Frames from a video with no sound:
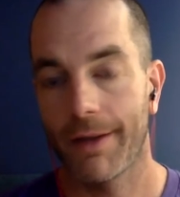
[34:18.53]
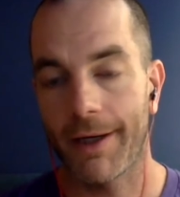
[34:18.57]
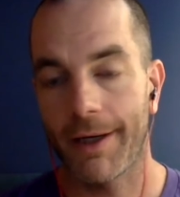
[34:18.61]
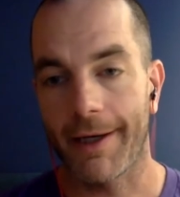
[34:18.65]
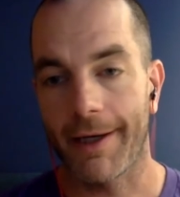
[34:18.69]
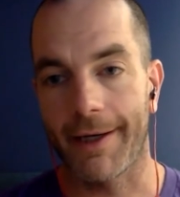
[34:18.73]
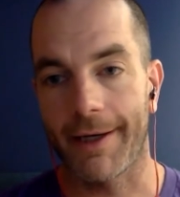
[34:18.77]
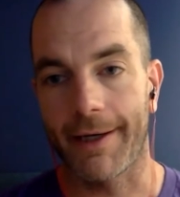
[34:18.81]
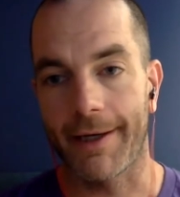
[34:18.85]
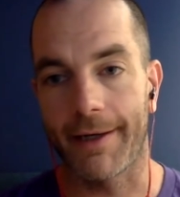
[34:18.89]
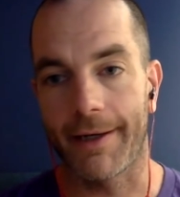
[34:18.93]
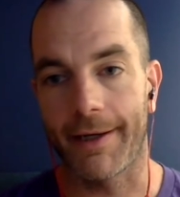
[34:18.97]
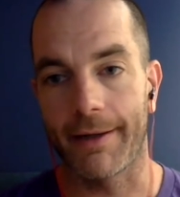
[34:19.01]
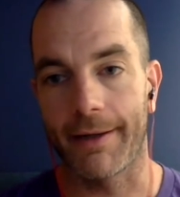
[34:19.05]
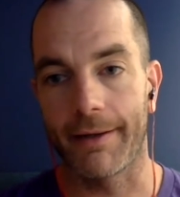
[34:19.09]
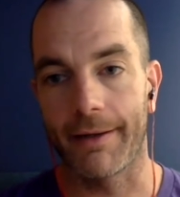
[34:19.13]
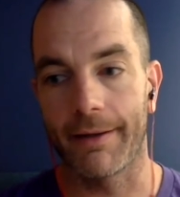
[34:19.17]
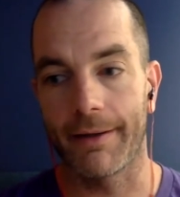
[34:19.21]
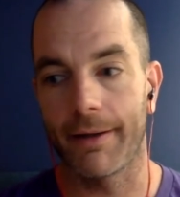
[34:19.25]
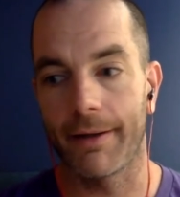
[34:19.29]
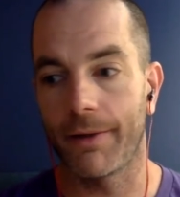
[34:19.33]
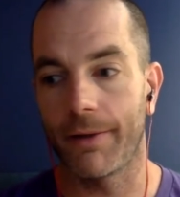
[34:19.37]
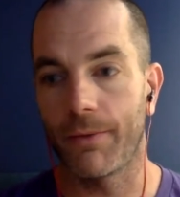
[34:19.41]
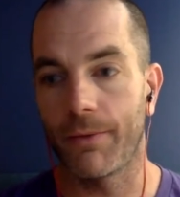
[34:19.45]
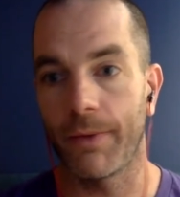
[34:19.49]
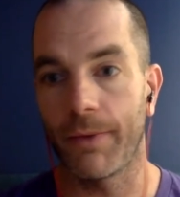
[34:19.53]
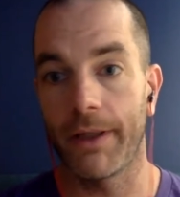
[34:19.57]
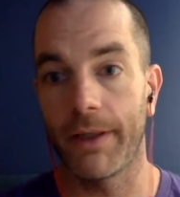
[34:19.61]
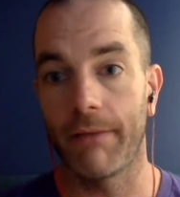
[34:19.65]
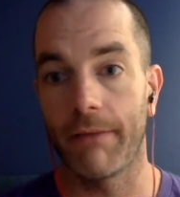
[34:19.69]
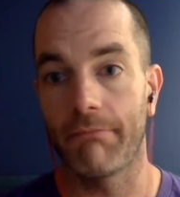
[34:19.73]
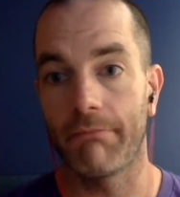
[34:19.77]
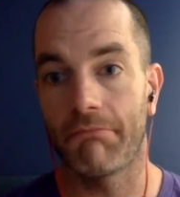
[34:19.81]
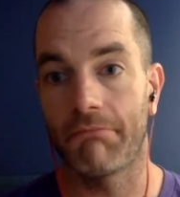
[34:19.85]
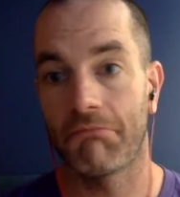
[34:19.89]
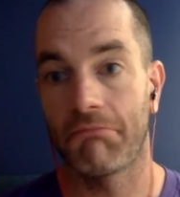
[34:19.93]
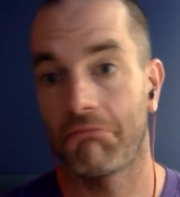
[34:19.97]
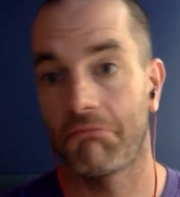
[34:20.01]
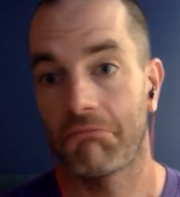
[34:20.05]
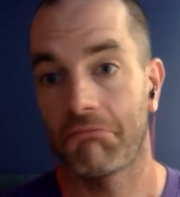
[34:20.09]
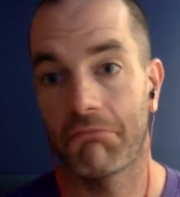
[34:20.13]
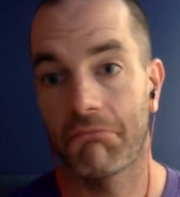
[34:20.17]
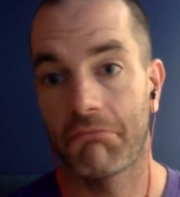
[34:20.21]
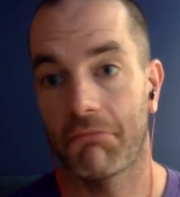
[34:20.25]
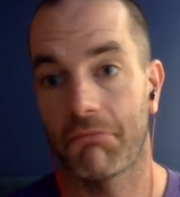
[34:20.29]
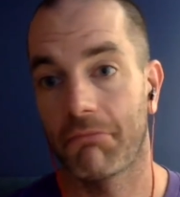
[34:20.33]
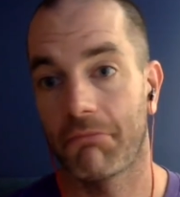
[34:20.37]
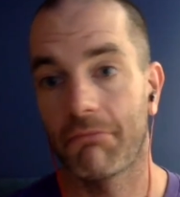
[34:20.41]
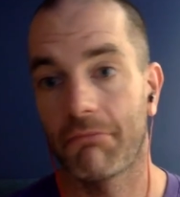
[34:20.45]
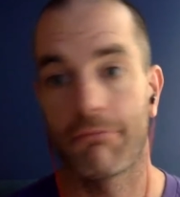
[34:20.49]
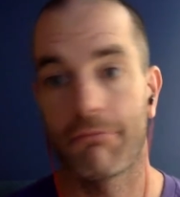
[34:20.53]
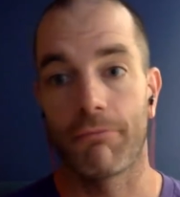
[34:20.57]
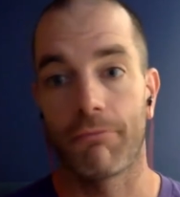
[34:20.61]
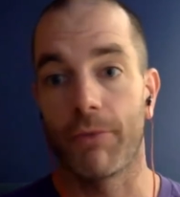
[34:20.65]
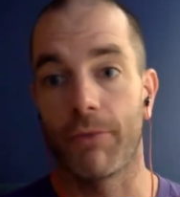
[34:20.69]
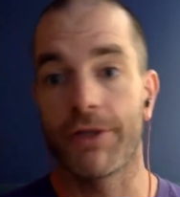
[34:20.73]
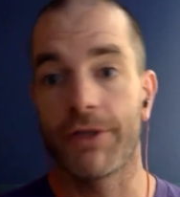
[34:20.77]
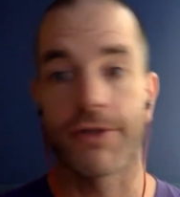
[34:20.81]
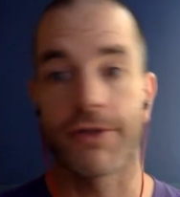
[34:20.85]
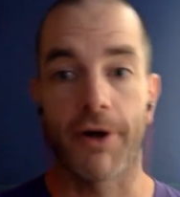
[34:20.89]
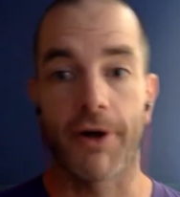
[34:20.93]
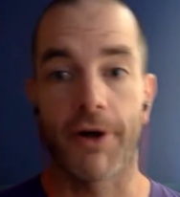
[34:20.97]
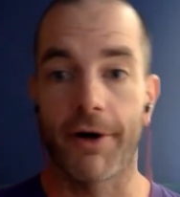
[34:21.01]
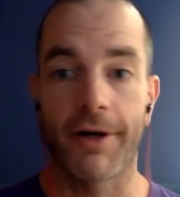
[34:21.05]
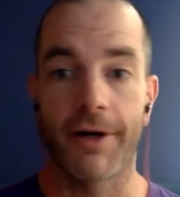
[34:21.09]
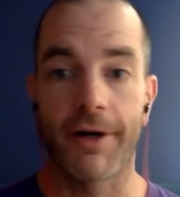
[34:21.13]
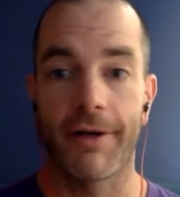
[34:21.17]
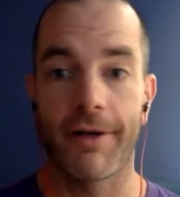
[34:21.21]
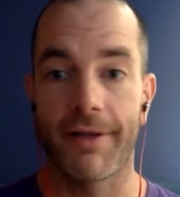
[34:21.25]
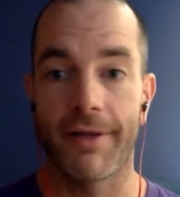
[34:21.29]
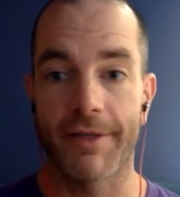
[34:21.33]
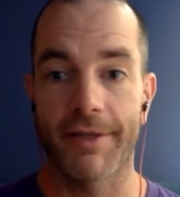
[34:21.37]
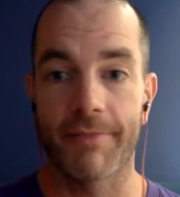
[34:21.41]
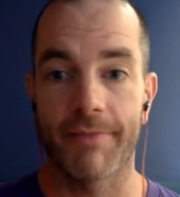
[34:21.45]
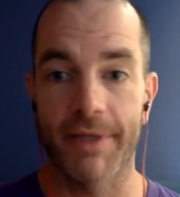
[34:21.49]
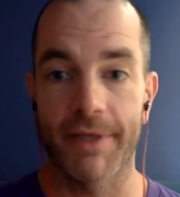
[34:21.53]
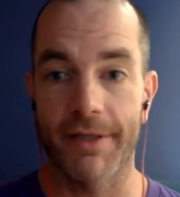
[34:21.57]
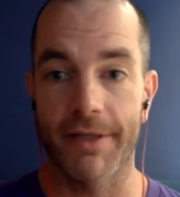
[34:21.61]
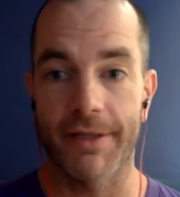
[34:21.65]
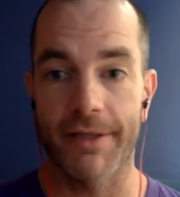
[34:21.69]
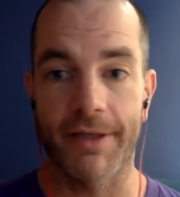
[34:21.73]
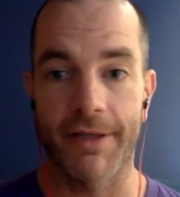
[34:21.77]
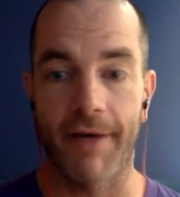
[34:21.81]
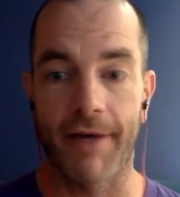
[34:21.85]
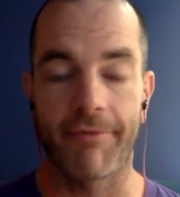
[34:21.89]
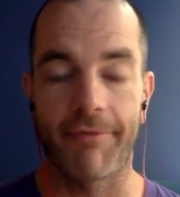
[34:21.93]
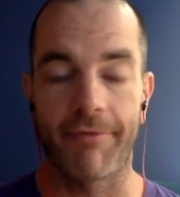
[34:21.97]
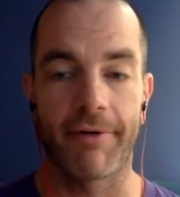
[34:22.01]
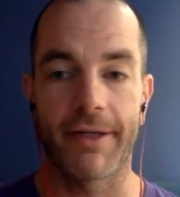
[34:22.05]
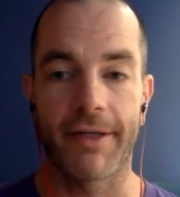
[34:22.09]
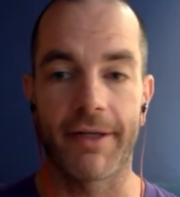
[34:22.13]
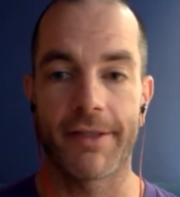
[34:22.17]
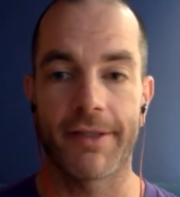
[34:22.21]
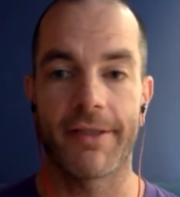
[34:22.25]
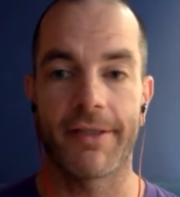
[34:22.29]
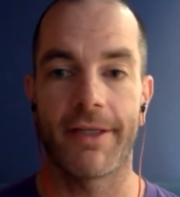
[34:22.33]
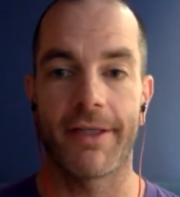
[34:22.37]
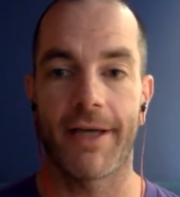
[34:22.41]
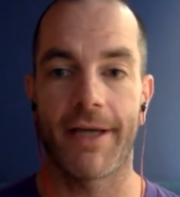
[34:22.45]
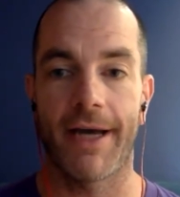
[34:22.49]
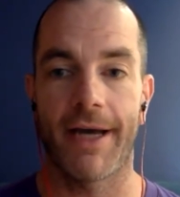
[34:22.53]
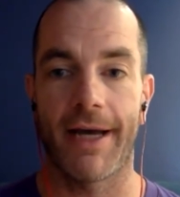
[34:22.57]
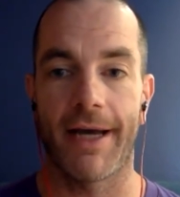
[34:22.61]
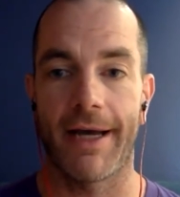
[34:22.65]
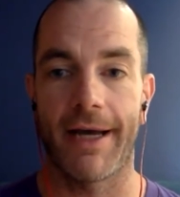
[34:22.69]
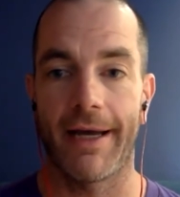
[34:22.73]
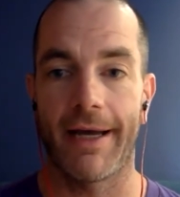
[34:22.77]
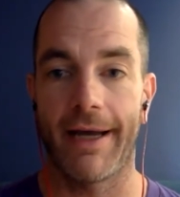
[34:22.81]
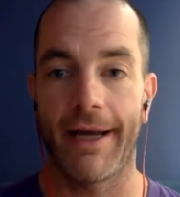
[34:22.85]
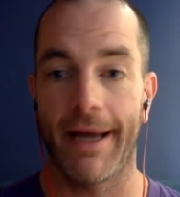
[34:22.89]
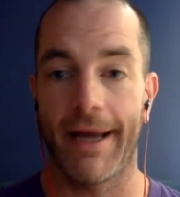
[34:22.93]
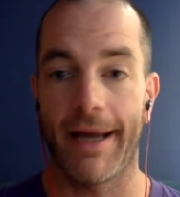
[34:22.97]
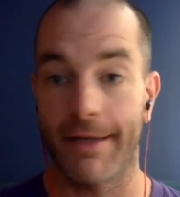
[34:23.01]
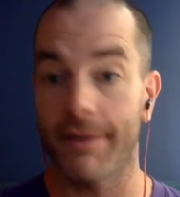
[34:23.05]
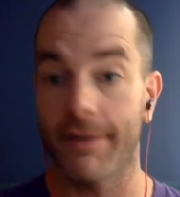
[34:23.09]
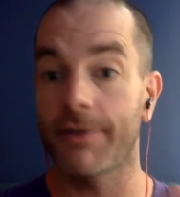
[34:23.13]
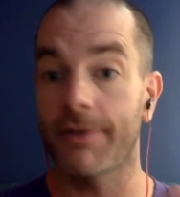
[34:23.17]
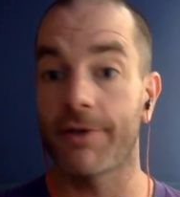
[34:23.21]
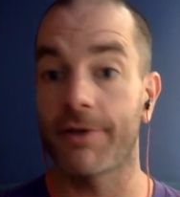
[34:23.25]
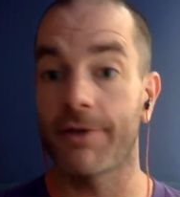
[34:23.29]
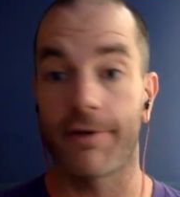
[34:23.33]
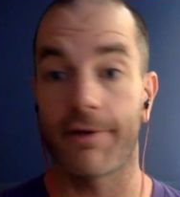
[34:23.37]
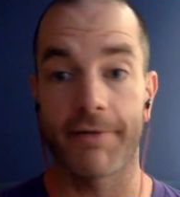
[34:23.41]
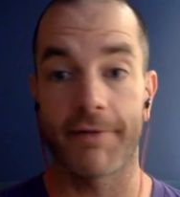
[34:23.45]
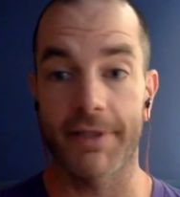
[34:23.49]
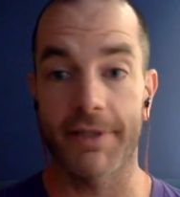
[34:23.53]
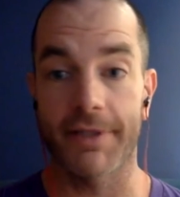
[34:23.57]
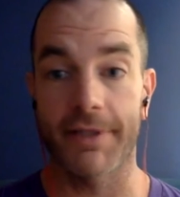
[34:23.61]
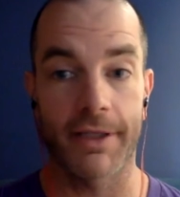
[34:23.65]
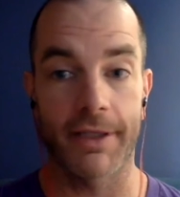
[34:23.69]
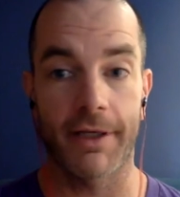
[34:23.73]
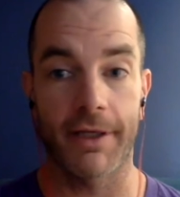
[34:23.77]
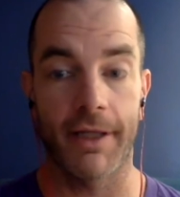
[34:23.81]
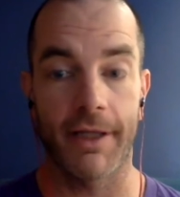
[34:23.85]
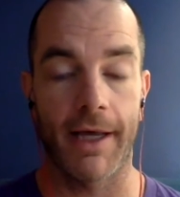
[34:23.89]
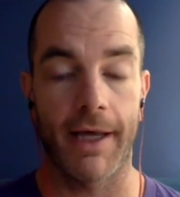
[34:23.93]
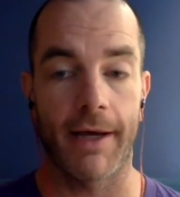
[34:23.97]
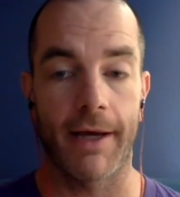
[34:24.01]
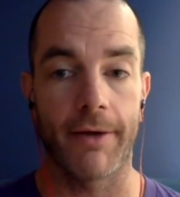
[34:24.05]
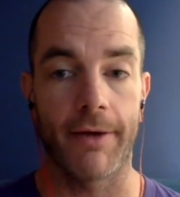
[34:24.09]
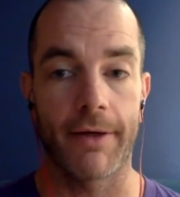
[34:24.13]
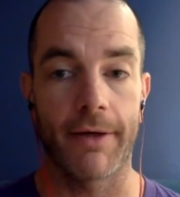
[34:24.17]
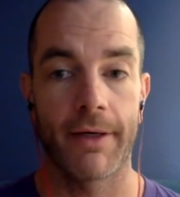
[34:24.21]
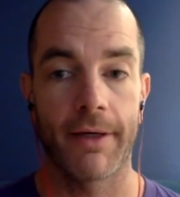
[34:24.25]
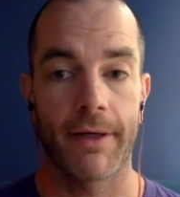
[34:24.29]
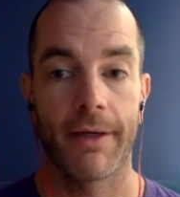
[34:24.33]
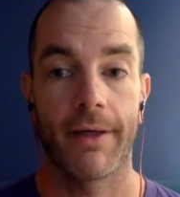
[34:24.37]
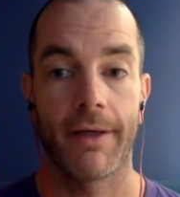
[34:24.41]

You know, we started in this business offering CI as a service in the cloud,